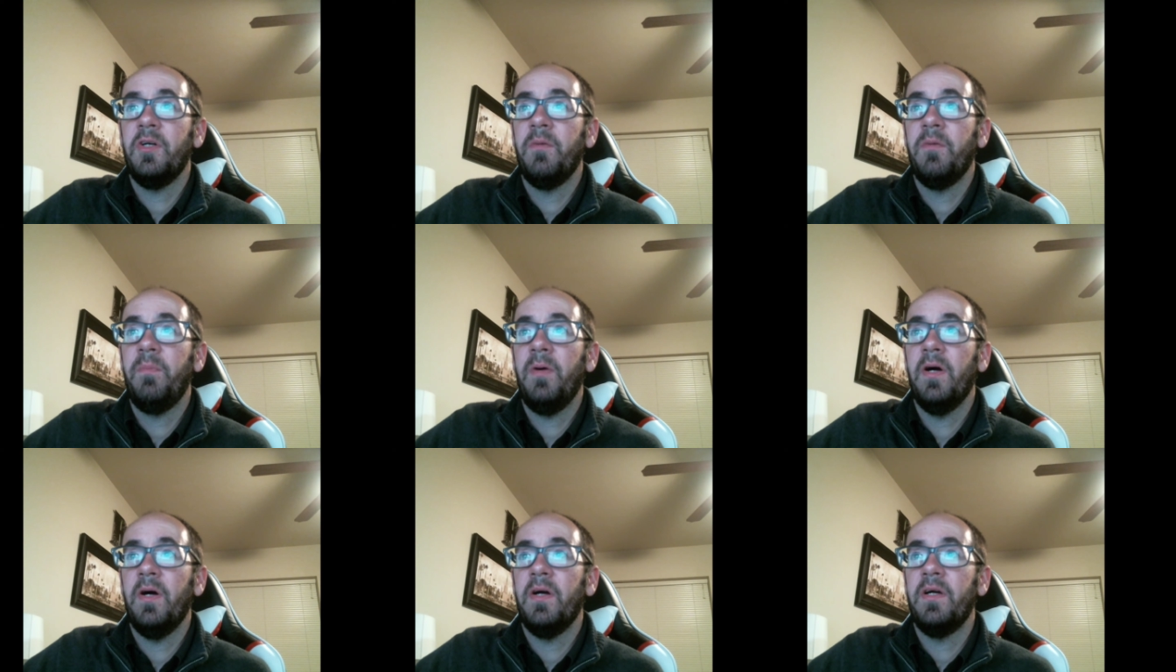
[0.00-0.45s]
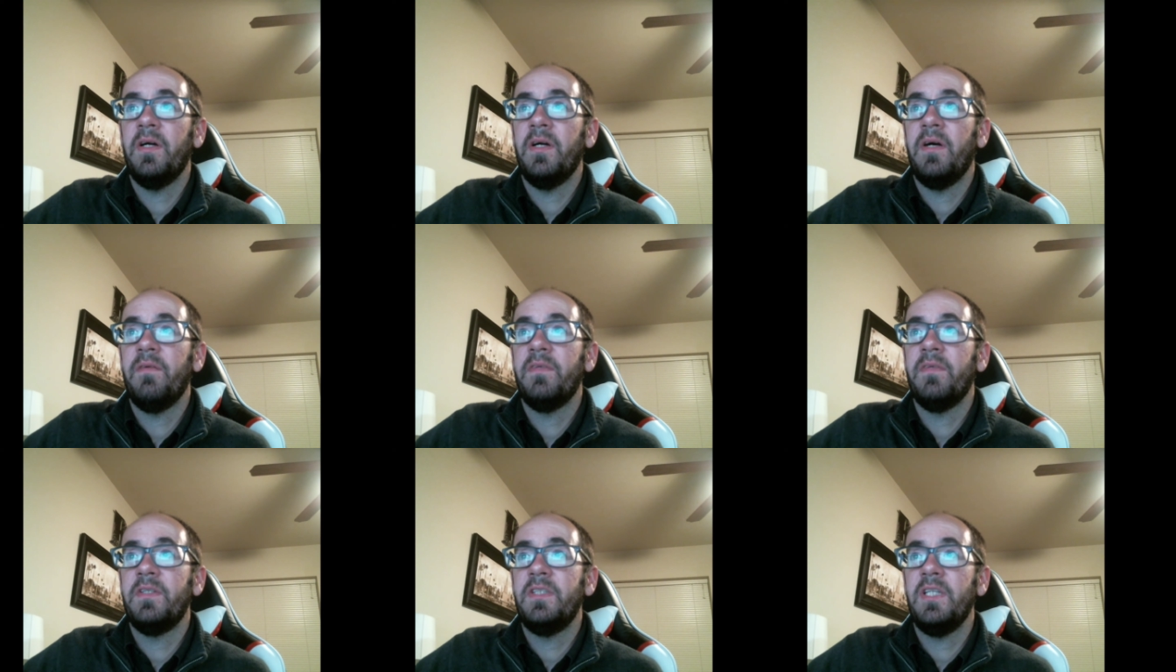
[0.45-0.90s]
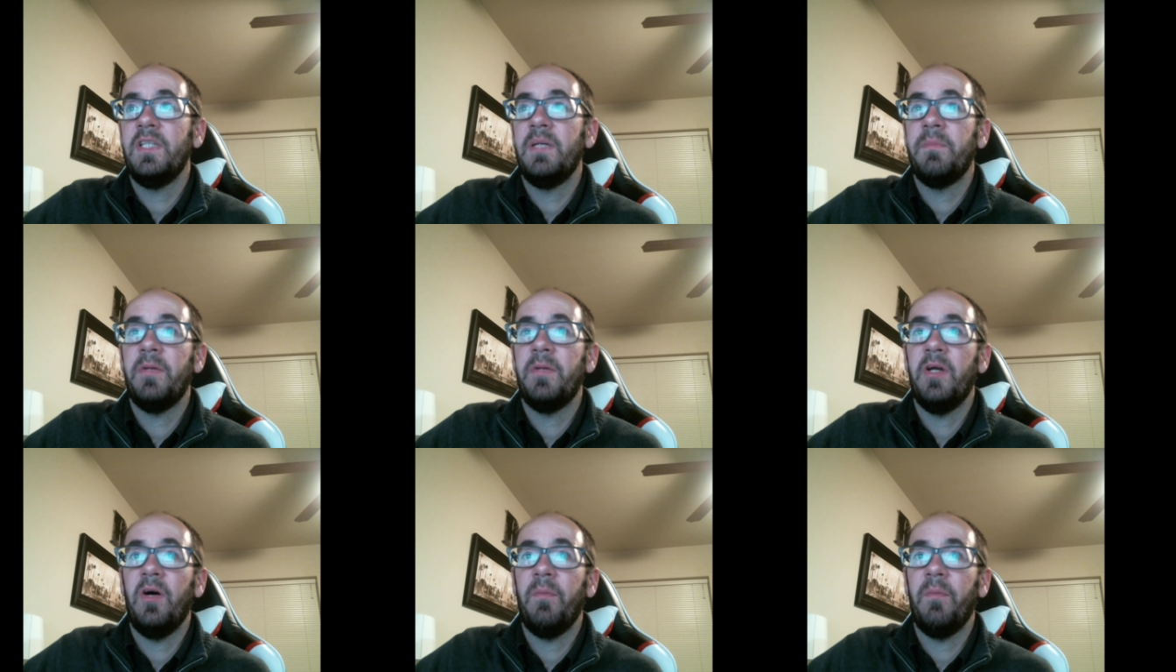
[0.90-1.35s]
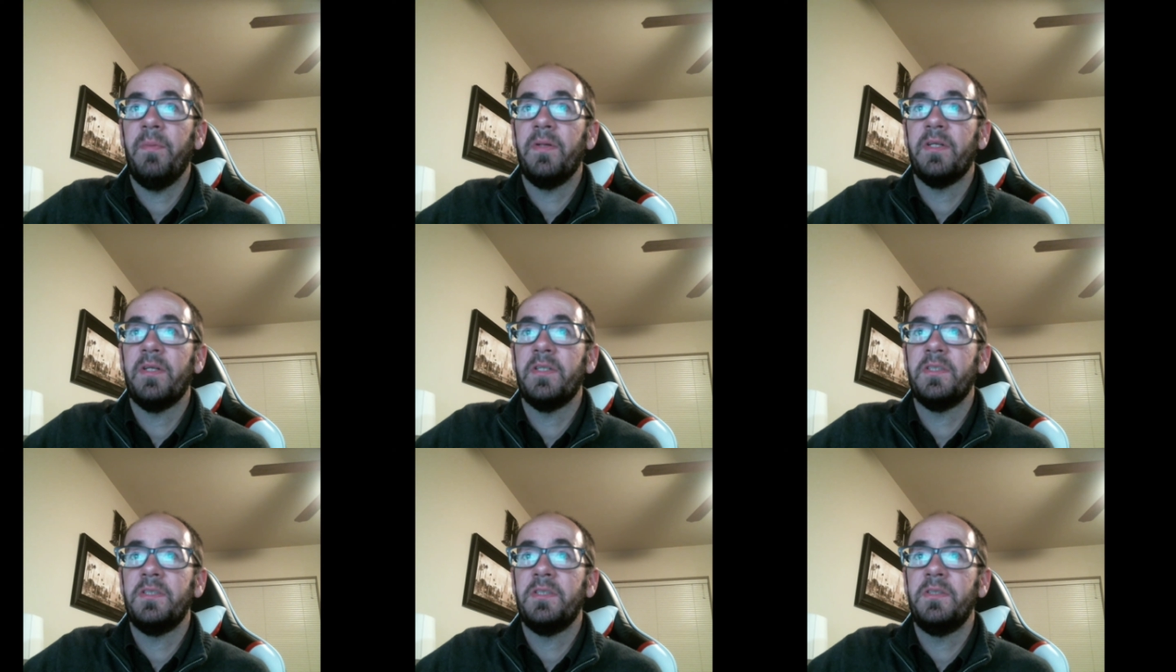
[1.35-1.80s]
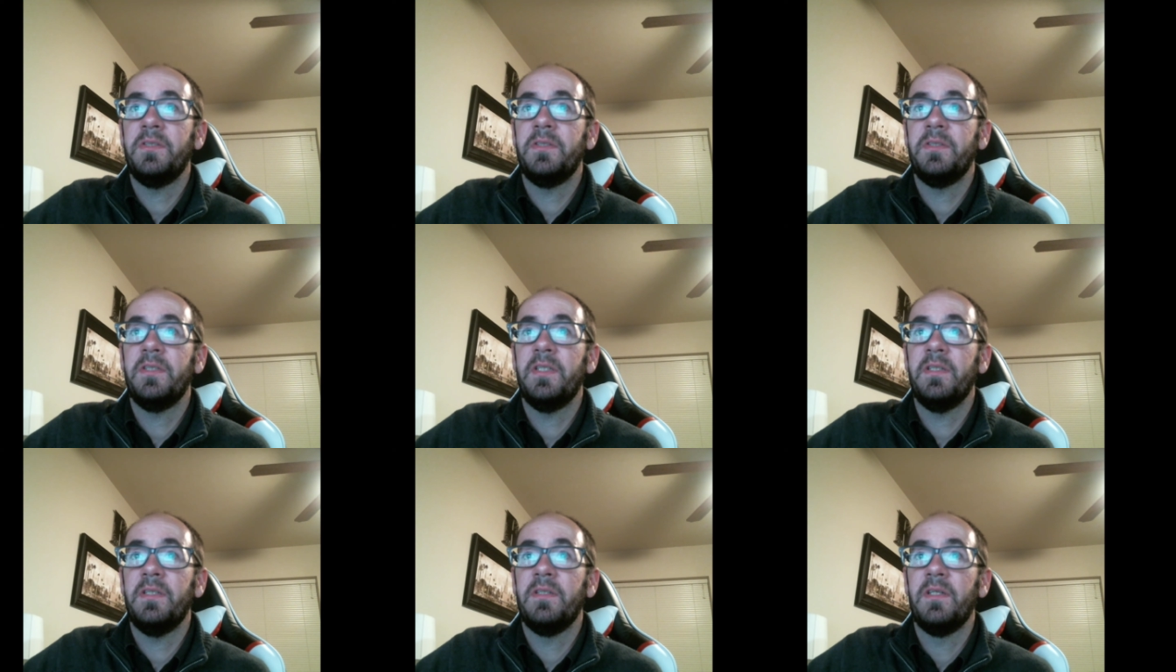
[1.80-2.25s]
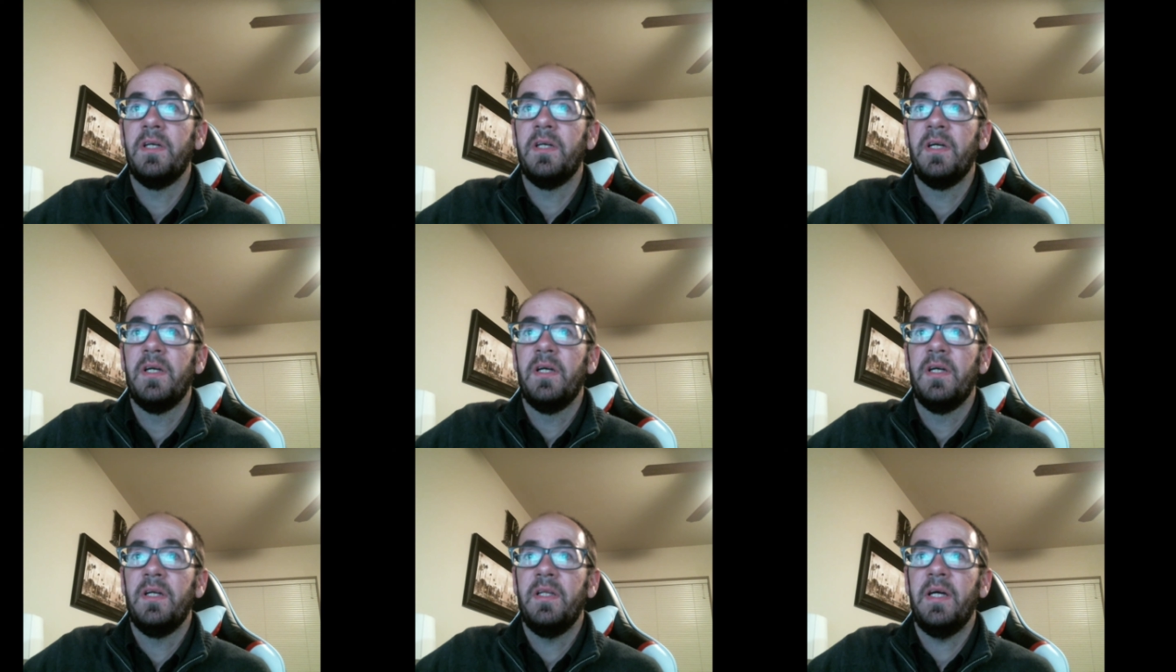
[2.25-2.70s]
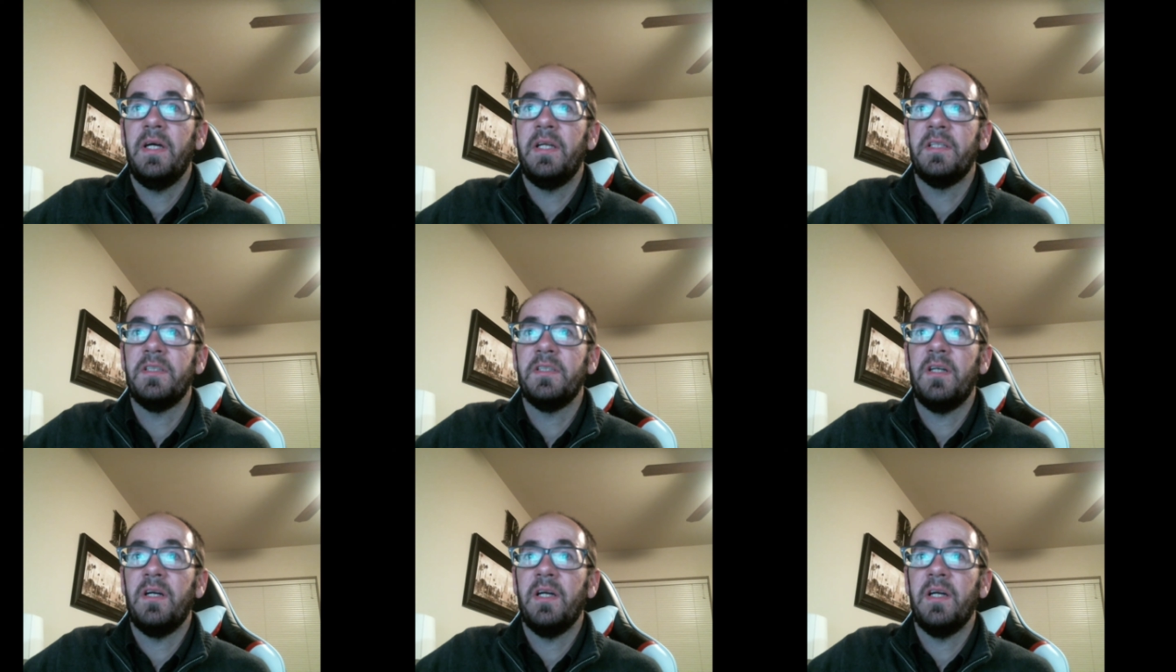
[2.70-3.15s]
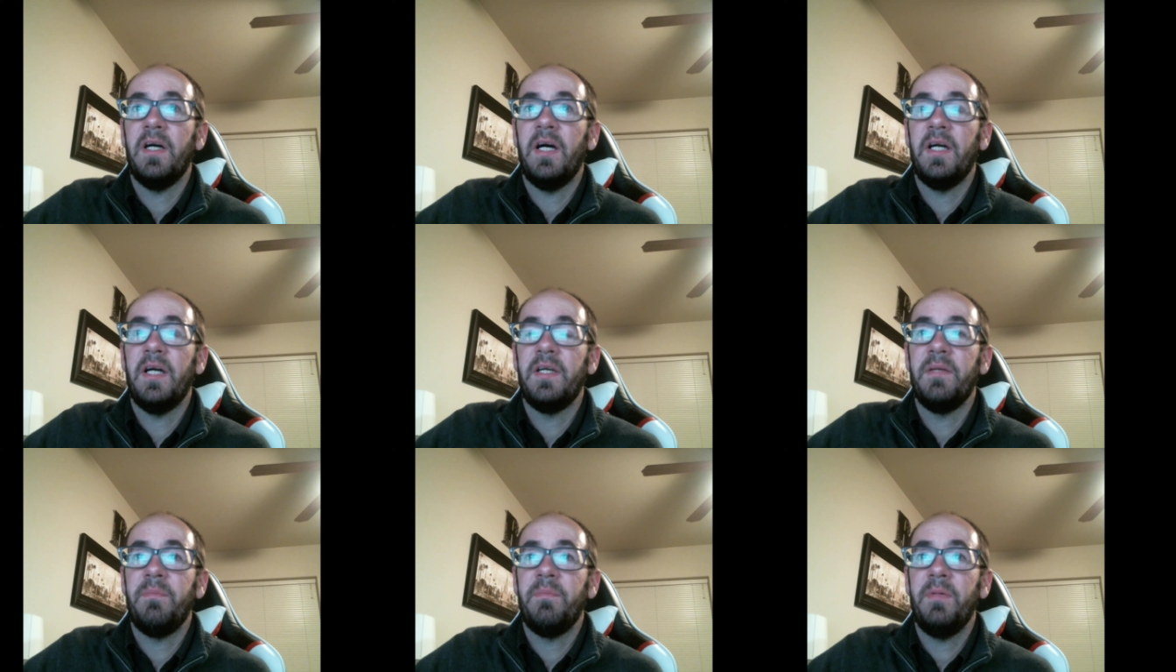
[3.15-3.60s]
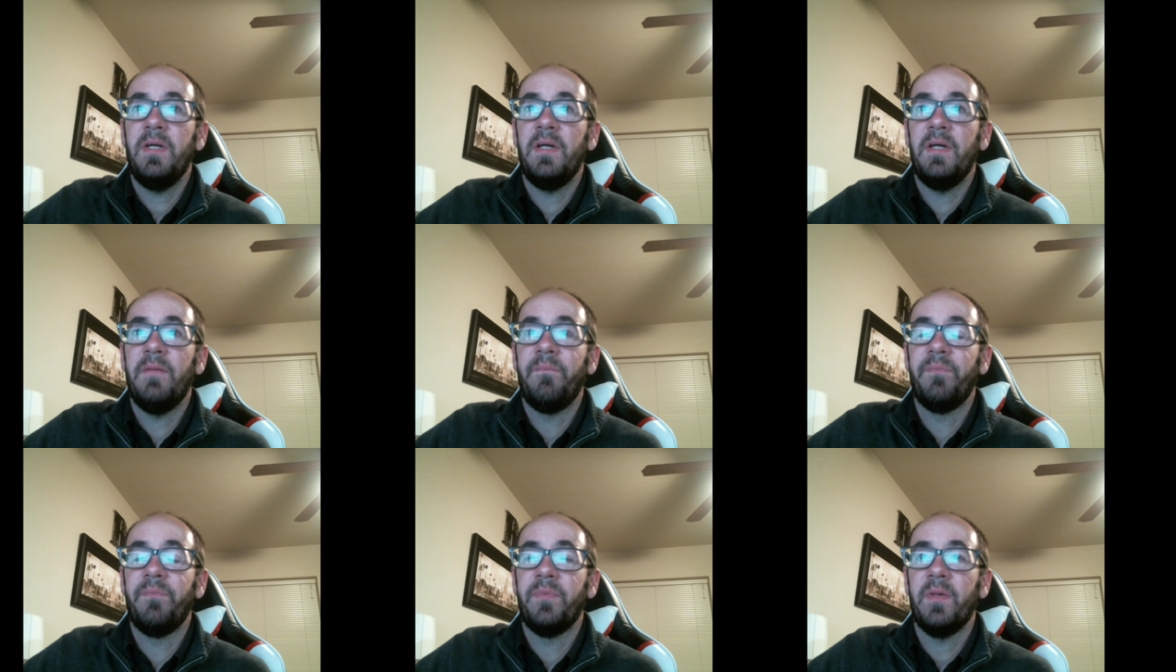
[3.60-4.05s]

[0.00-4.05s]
part of the team in helping their student that is on an IEP.